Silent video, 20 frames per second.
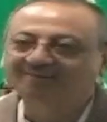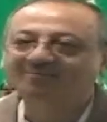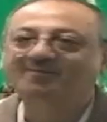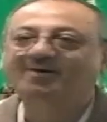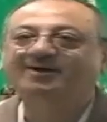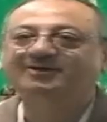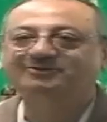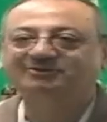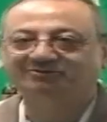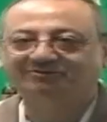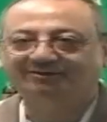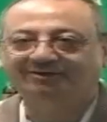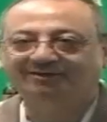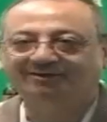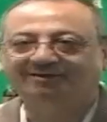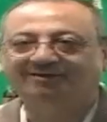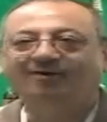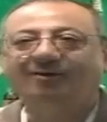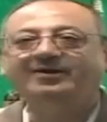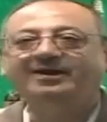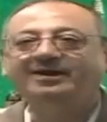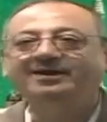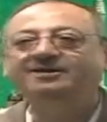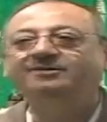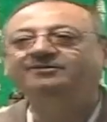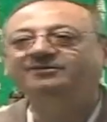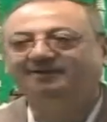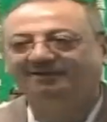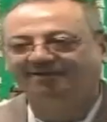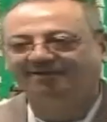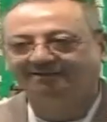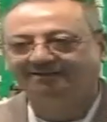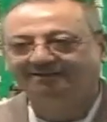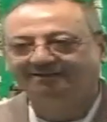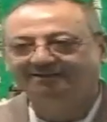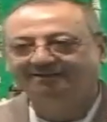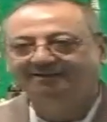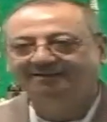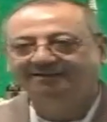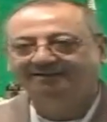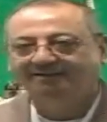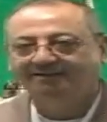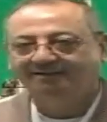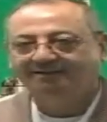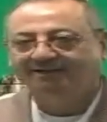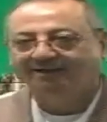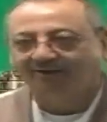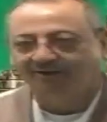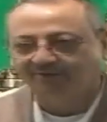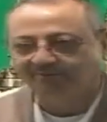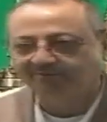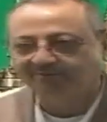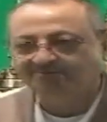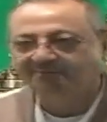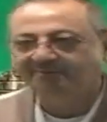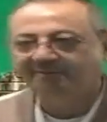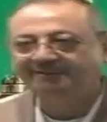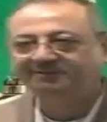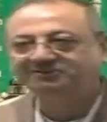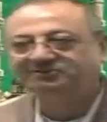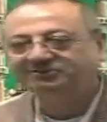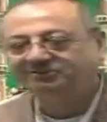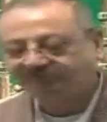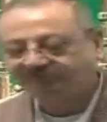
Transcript: margarine, or anything. Are you with me, brothers and